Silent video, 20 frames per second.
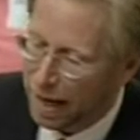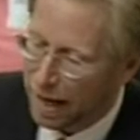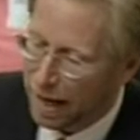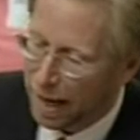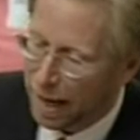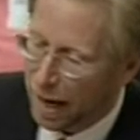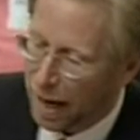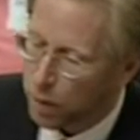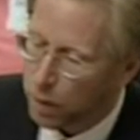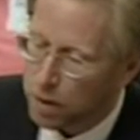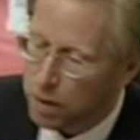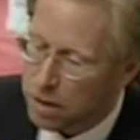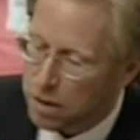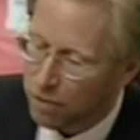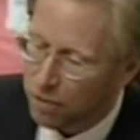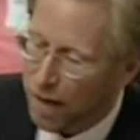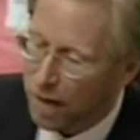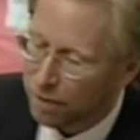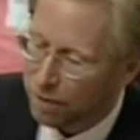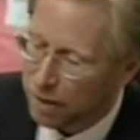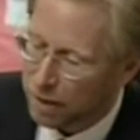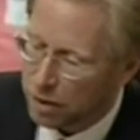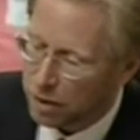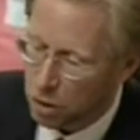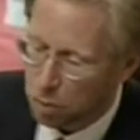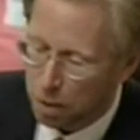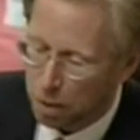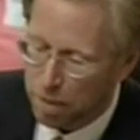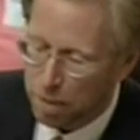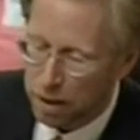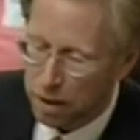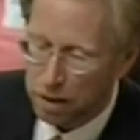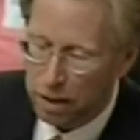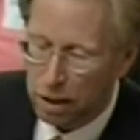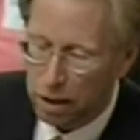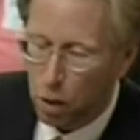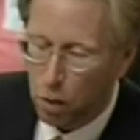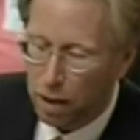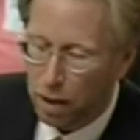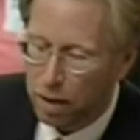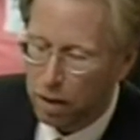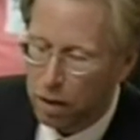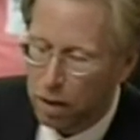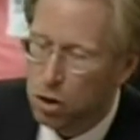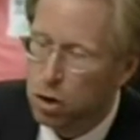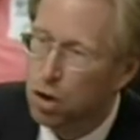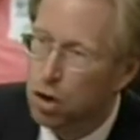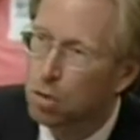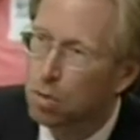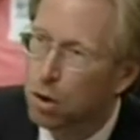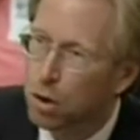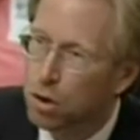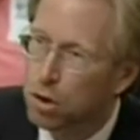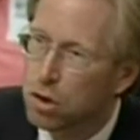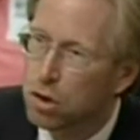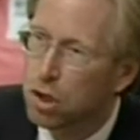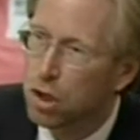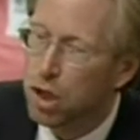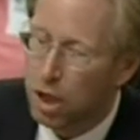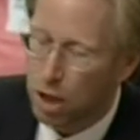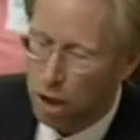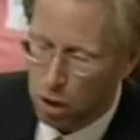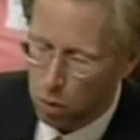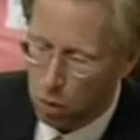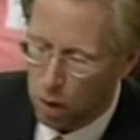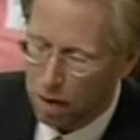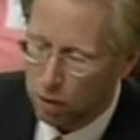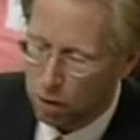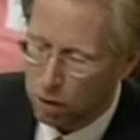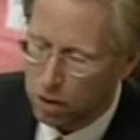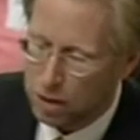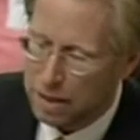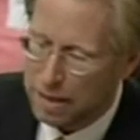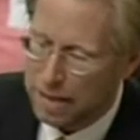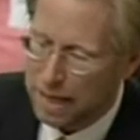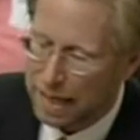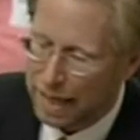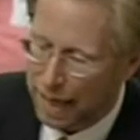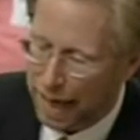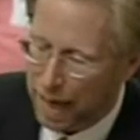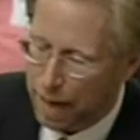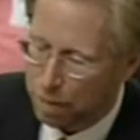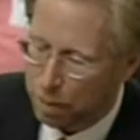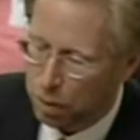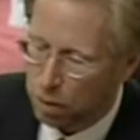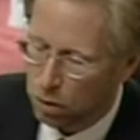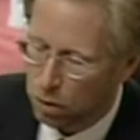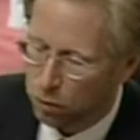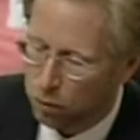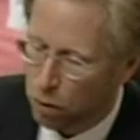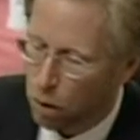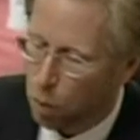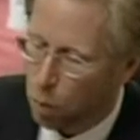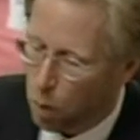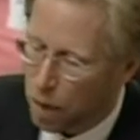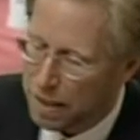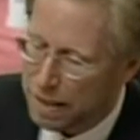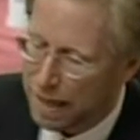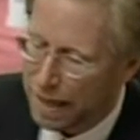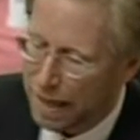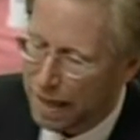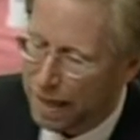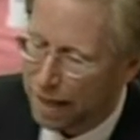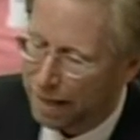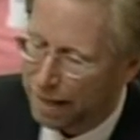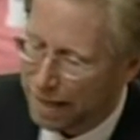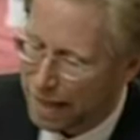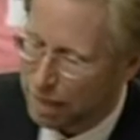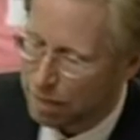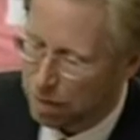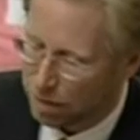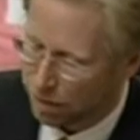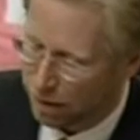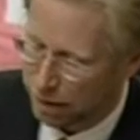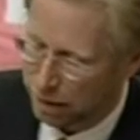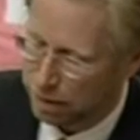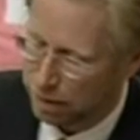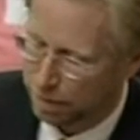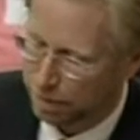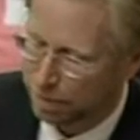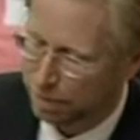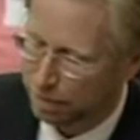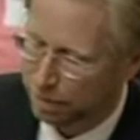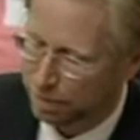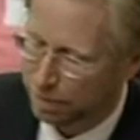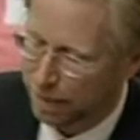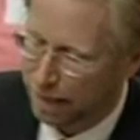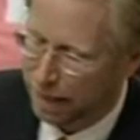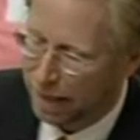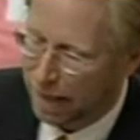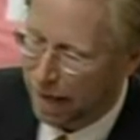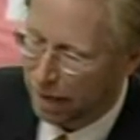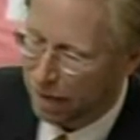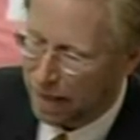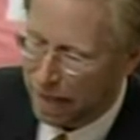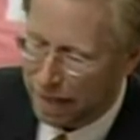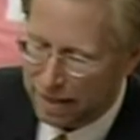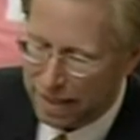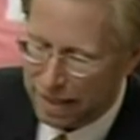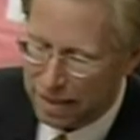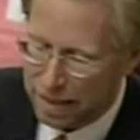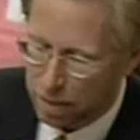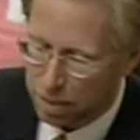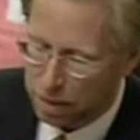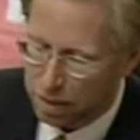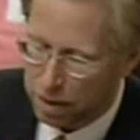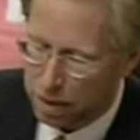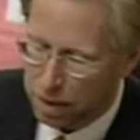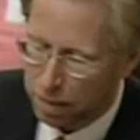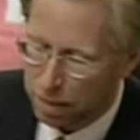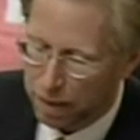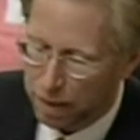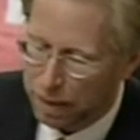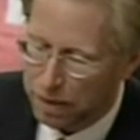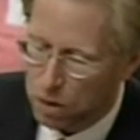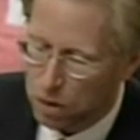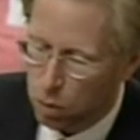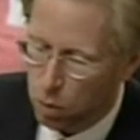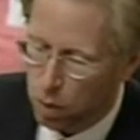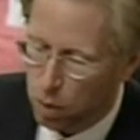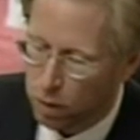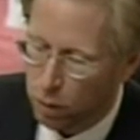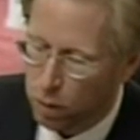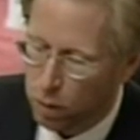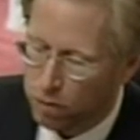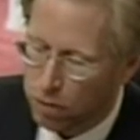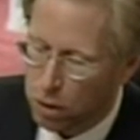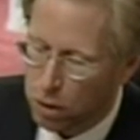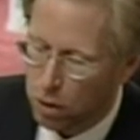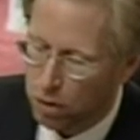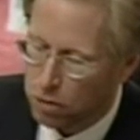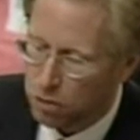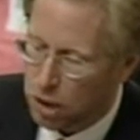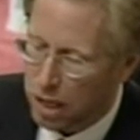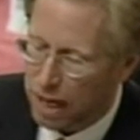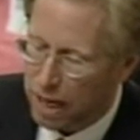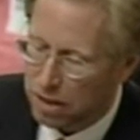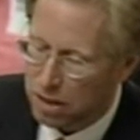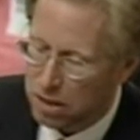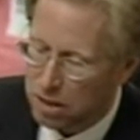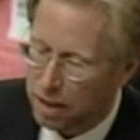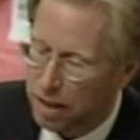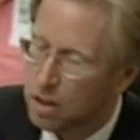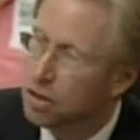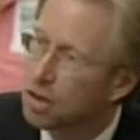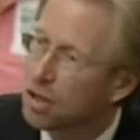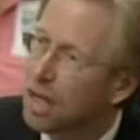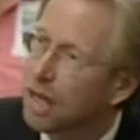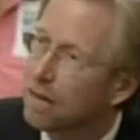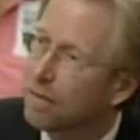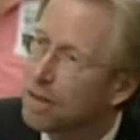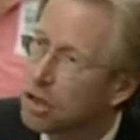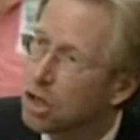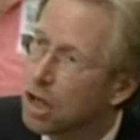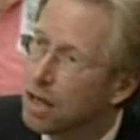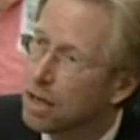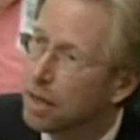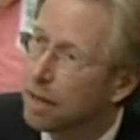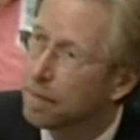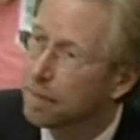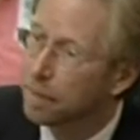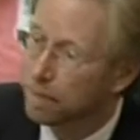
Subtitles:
hundreds of advocates, primarily low-income consumers, travel to the state capitol for a one-day themed event. That day typically begins with a review of CHAC's legislative agenda.